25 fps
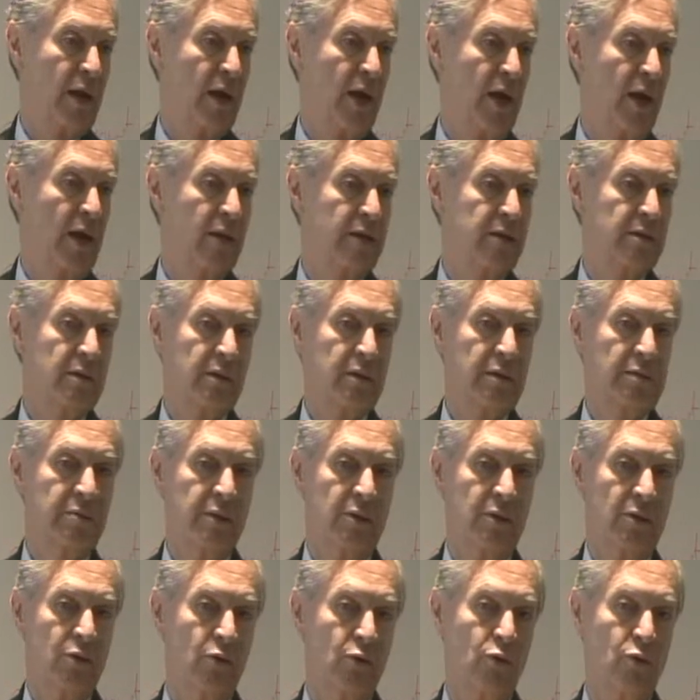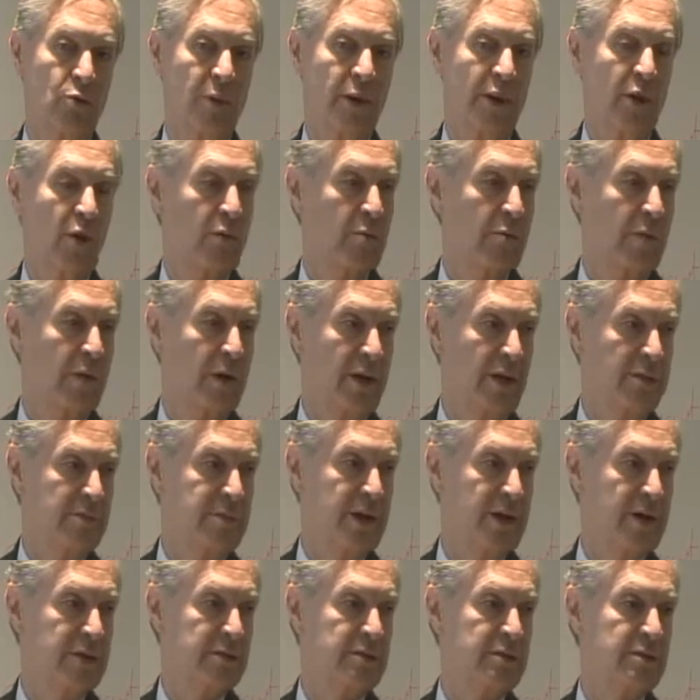And even though you may not
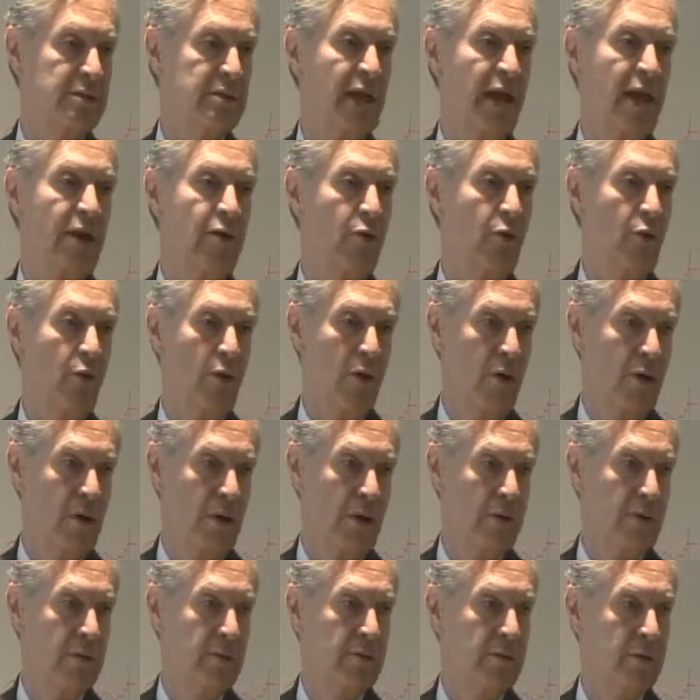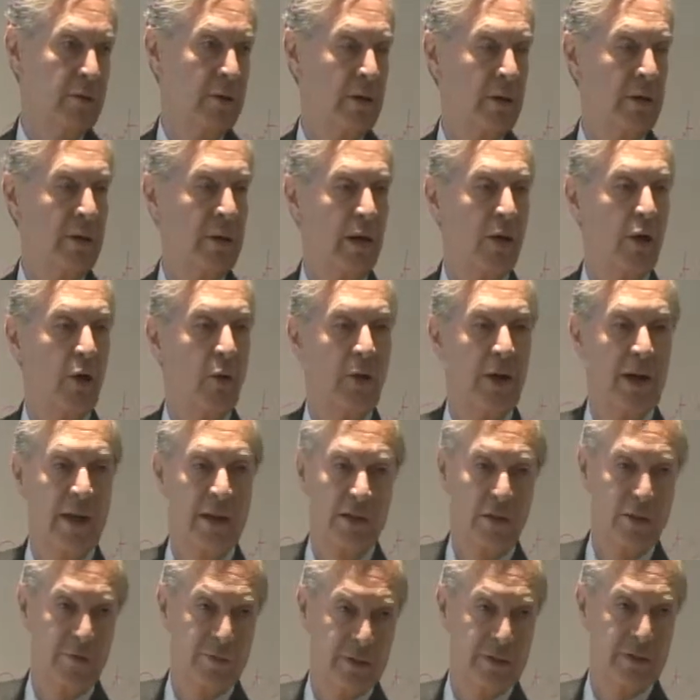believe this, they are no longer in the lower
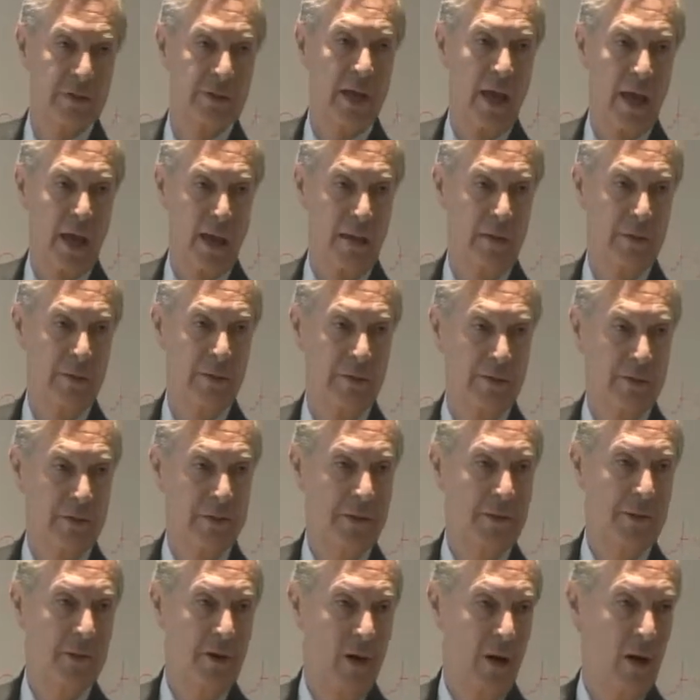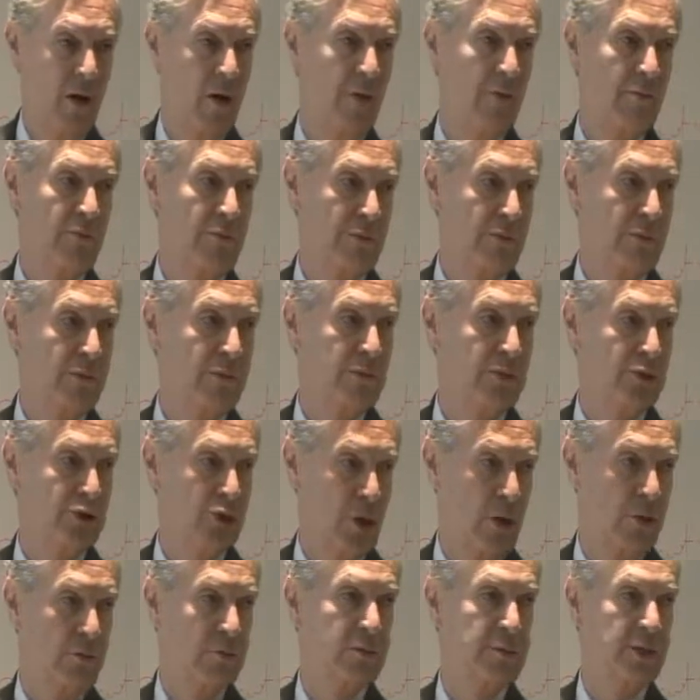end of the scale of
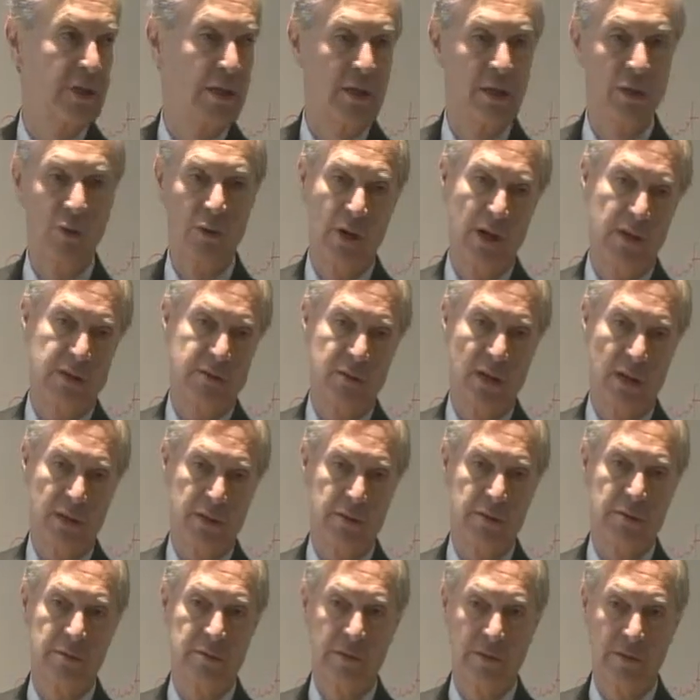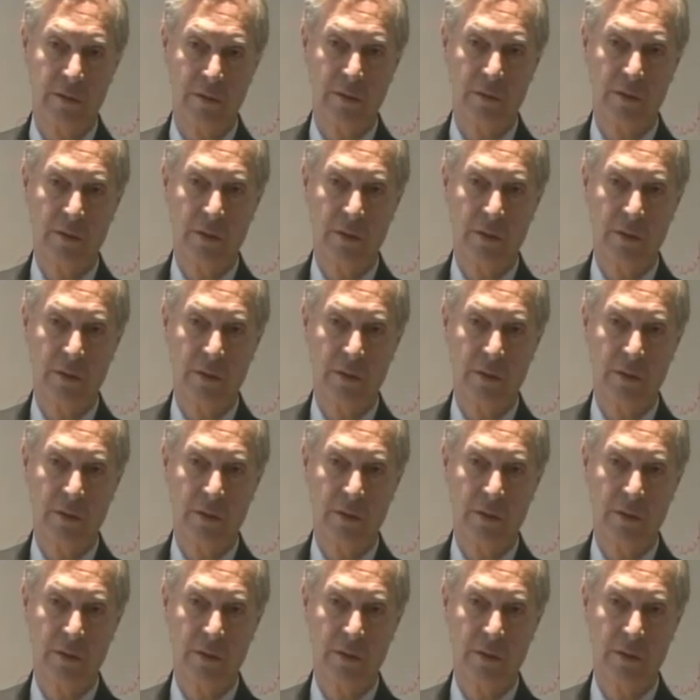jobs in the United States.